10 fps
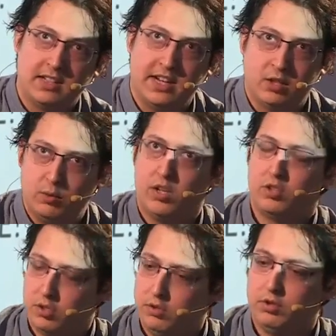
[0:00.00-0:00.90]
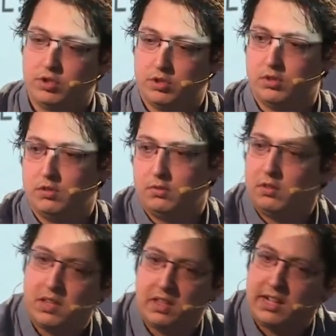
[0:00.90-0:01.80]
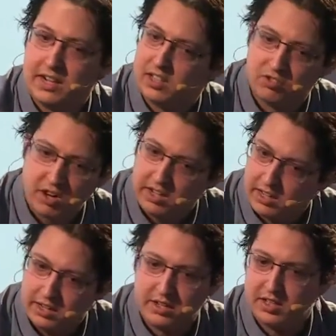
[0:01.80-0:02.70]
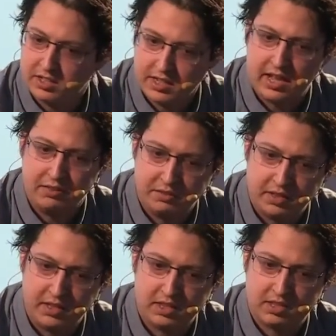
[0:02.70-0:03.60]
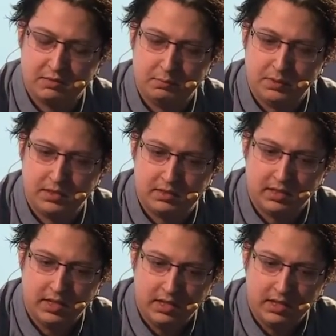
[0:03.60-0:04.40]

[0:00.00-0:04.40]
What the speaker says: end-to-end solution. They can extract learnings and other things, but